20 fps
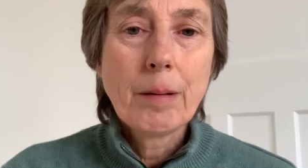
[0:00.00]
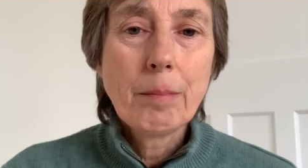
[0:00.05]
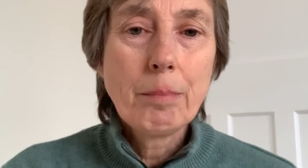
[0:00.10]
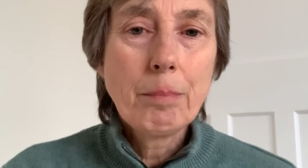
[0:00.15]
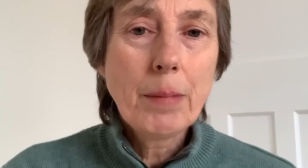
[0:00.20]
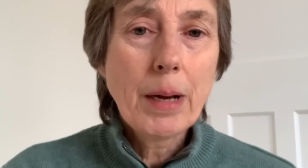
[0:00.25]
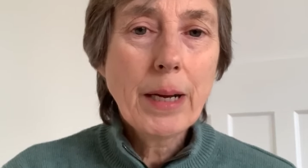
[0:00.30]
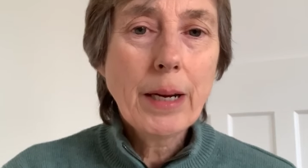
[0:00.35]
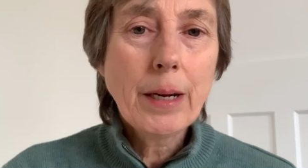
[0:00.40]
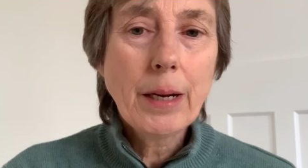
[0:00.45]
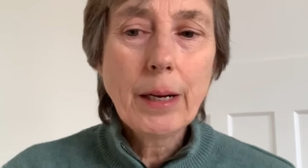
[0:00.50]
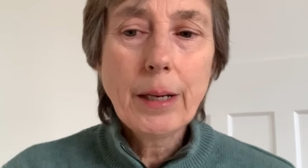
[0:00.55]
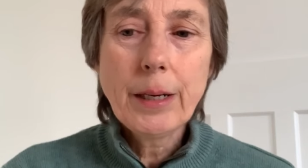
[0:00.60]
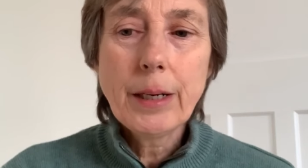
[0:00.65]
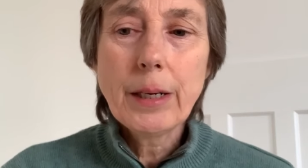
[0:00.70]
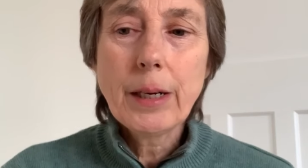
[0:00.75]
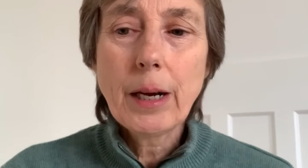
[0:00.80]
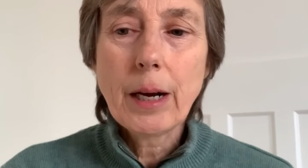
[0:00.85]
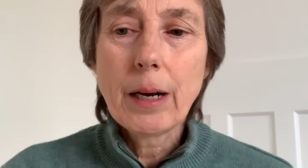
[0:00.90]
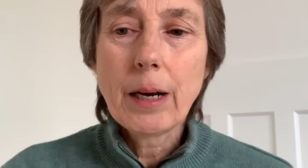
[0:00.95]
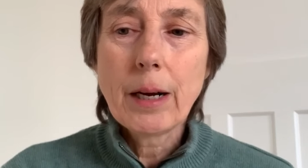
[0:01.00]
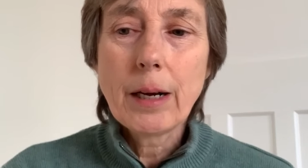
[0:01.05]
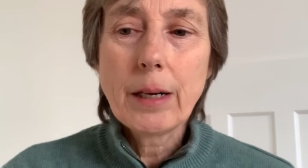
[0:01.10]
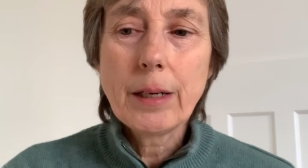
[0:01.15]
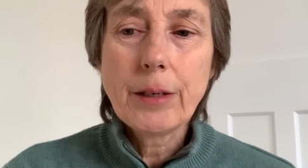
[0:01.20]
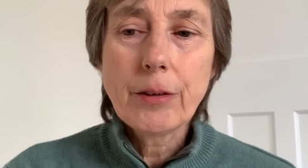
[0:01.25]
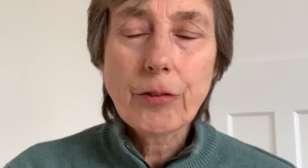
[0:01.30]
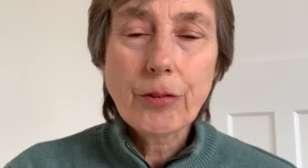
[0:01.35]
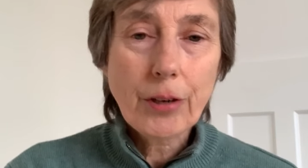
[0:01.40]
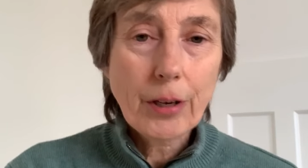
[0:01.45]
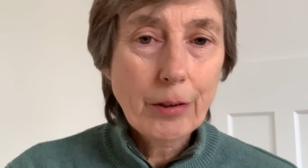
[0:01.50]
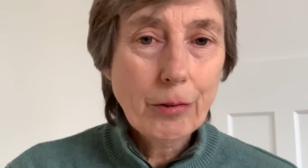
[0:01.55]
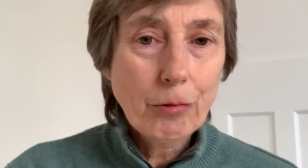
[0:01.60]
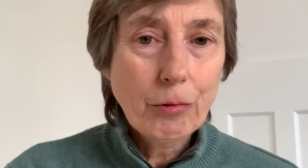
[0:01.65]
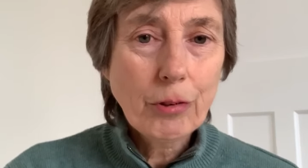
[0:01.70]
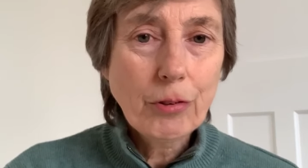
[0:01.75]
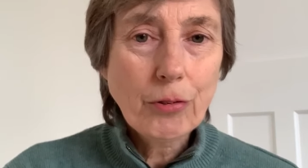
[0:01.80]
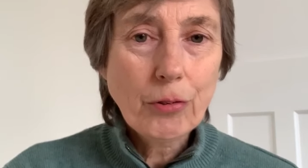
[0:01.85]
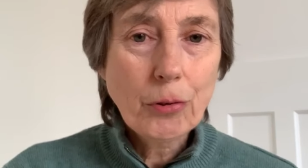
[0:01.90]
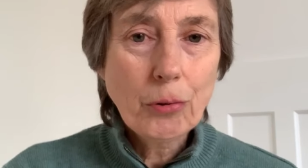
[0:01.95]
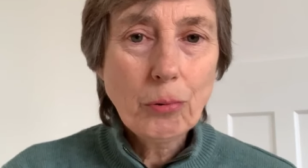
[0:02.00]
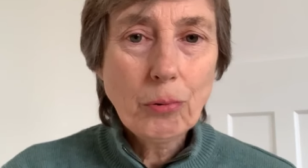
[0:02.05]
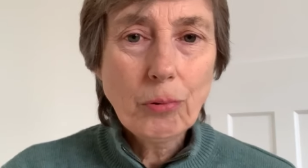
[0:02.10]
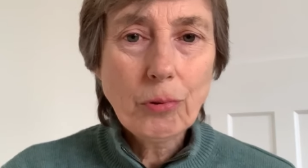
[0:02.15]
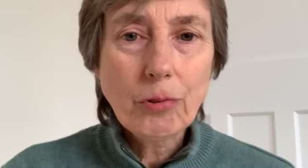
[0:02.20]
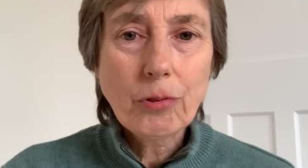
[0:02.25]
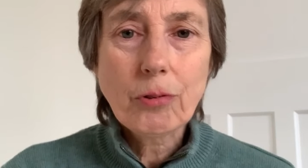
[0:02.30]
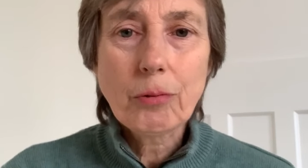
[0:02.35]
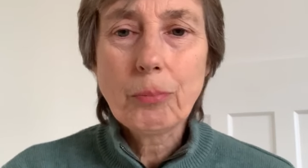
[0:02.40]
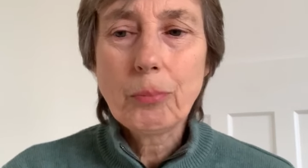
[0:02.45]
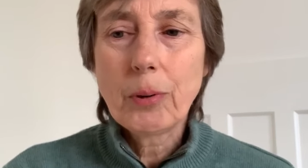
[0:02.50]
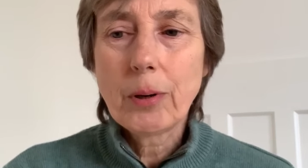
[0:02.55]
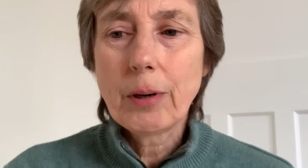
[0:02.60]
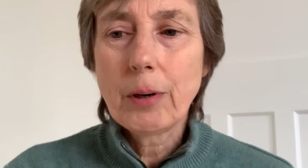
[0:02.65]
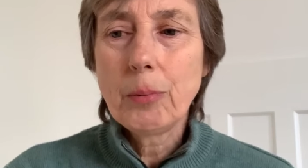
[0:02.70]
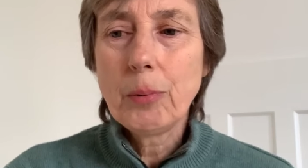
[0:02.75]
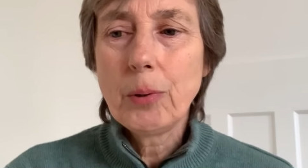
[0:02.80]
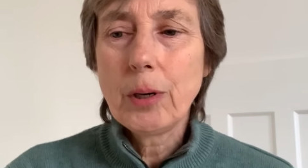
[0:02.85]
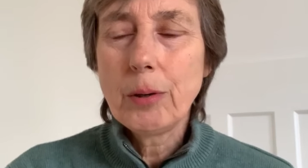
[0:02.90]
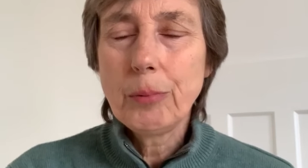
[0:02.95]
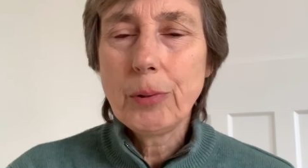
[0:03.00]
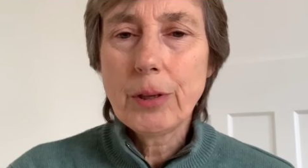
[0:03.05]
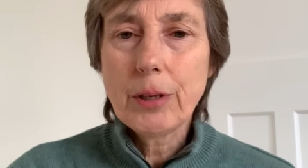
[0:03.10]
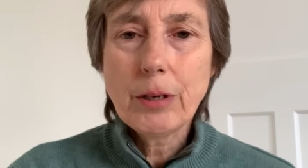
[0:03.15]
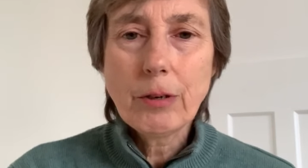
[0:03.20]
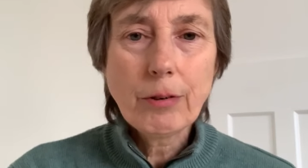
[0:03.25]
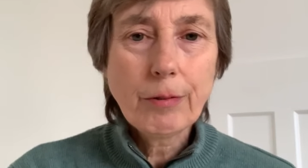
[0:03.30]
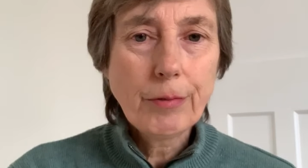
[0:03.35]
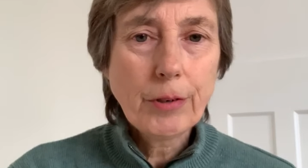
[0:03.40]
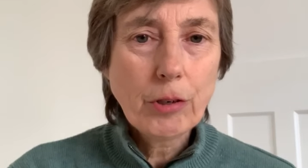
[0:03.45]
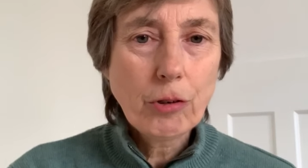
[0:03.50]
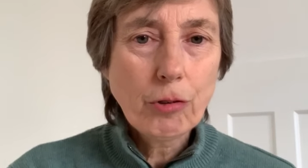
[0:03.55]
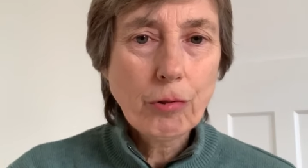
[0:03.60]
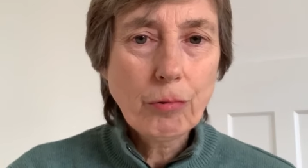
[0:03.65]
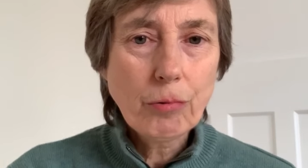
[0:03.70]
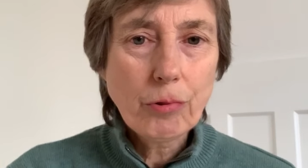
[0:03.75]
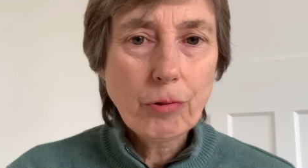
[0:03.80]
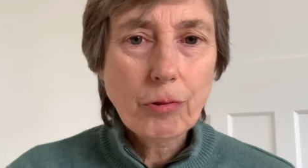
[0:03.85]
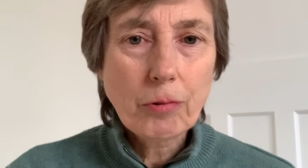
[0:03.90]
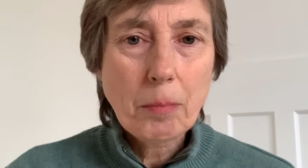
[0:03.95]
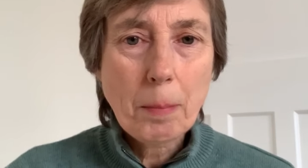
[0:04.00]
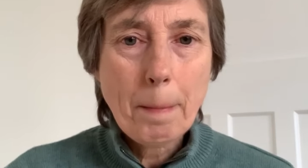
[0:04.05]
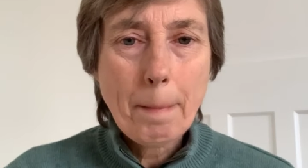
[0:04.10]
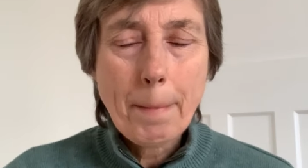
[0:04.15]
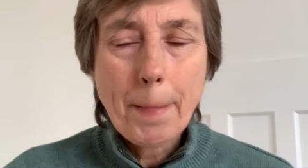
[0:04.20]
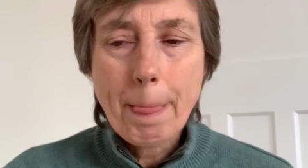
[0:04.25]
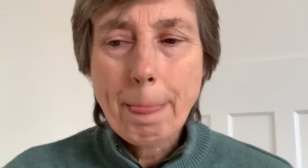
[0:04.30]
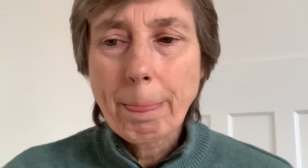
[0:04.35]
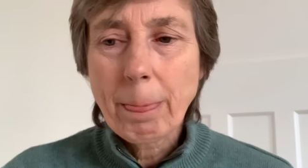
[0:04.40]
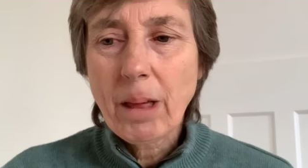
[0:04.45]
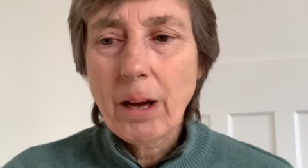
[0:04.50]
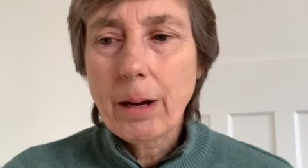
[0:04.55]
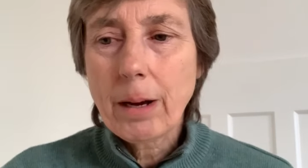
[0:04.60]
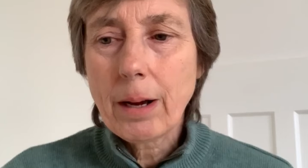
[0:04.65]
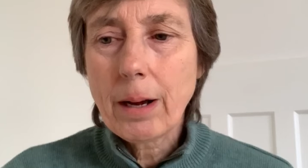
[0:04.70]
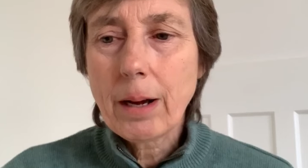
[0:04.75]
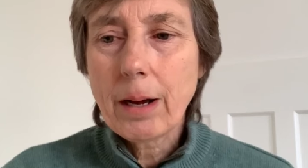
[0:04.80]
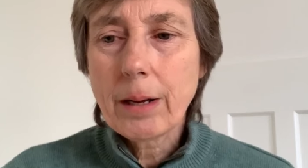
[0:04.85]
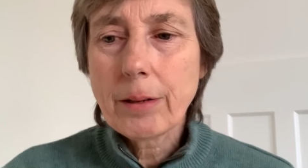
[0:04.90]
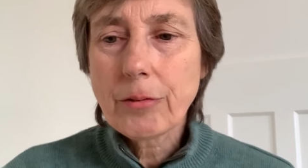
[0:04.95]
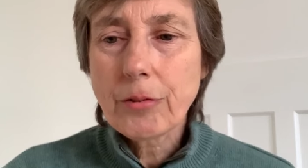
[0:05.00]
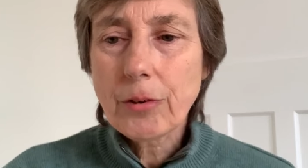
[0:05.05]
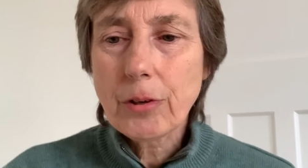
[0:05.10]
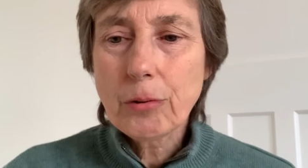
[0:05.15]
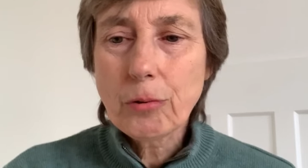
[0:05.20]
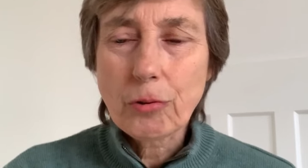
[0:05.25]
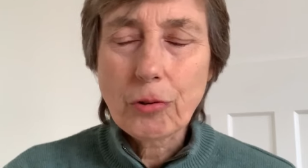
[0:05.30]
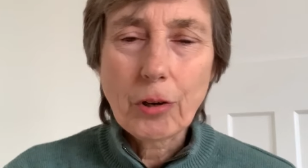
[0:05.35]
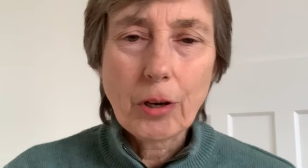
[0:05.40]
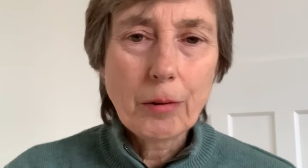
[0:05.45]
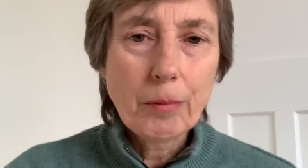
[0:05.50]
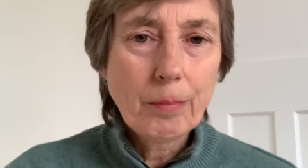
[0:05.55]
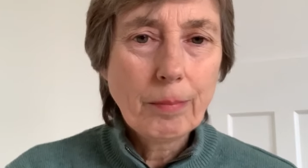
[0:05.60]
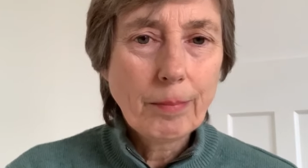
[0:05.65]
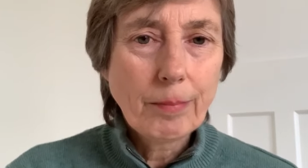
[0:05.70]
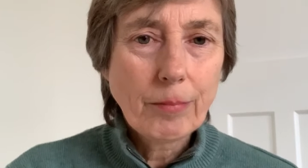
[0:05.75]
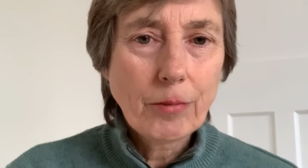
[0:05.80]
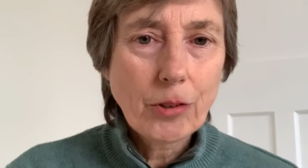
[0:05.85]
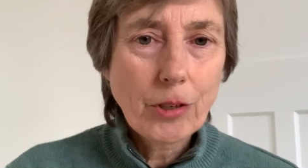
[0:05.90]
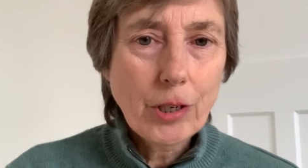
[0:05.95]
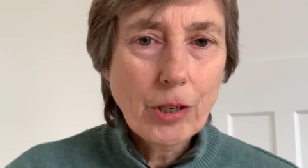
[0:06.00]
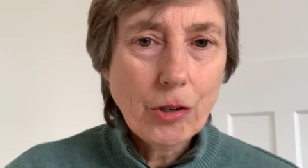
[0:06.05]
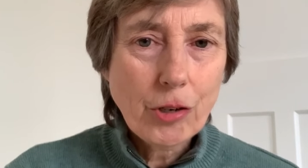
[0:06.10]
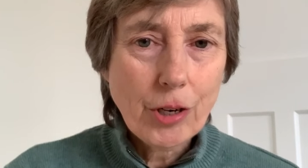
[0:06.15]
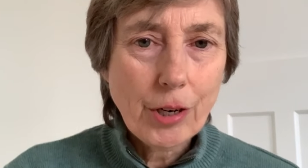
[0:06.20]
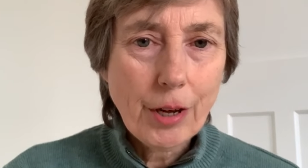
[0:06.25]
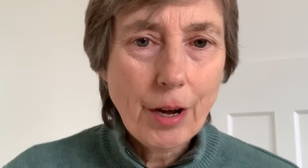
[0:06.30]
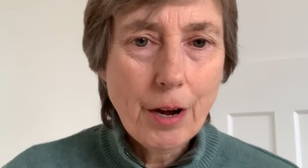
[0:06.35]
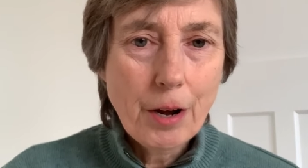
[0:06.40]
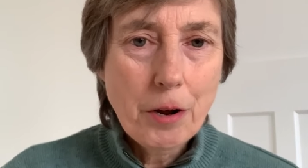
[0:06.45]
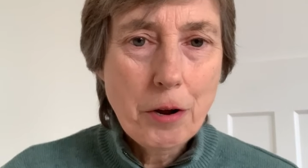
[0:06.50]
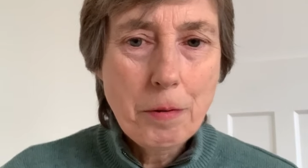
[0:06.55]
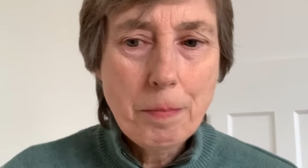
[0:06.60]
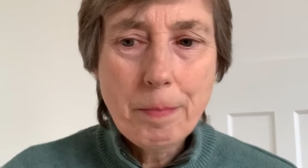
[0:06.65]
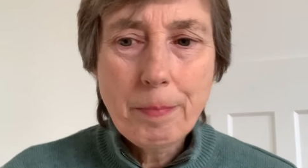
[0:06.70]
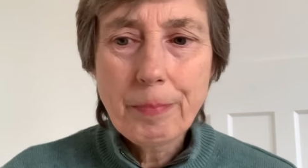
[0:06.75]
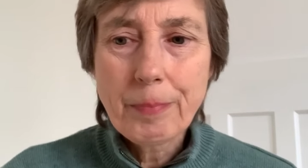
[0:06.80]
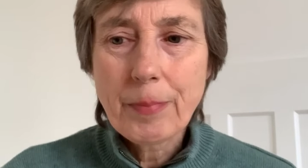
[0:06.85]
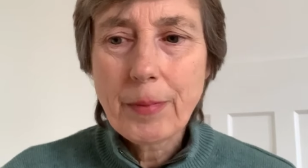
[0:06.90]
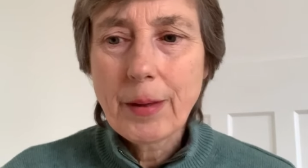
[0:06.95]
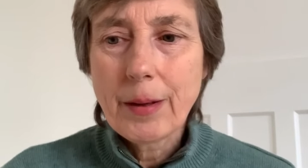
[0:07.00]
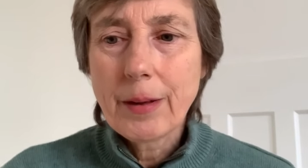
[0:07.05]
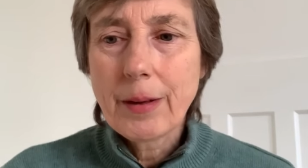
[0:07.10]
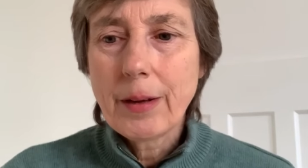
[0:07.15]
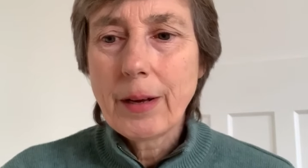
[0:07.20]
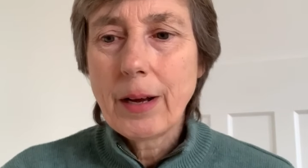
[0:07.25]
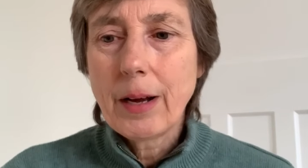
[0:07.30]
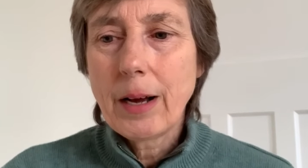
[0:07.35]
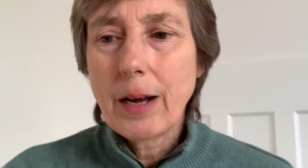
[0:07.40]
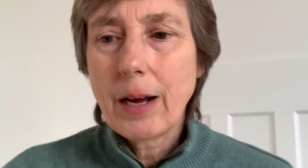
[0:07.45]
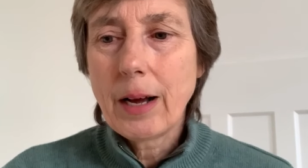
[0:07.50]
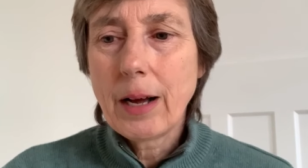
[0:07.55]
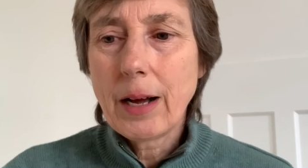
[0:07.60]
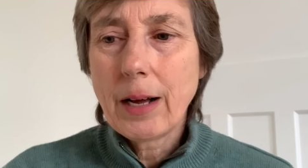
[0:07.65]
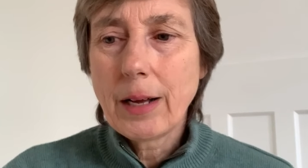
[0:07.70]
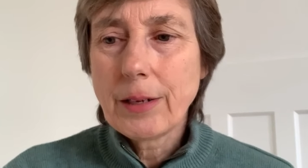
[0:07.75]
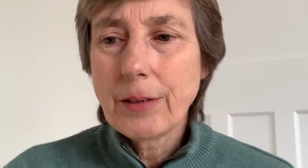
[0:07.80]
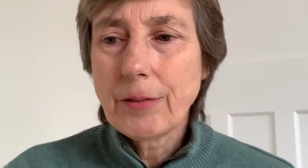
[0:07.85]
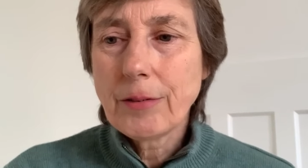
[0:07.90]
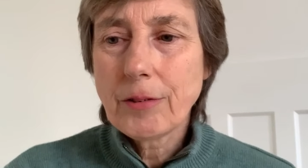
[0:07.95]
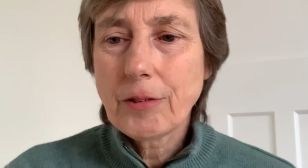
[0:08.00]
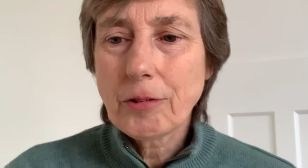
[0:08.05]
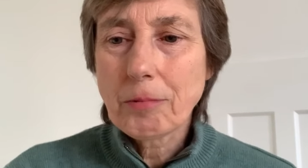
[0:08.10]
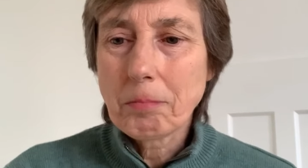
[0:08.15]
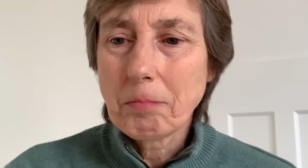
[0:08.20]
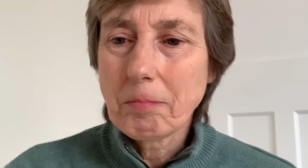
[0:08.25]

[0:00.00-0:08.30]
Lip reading: mainly in secondary schools where I work with individuals, and I also teach at home and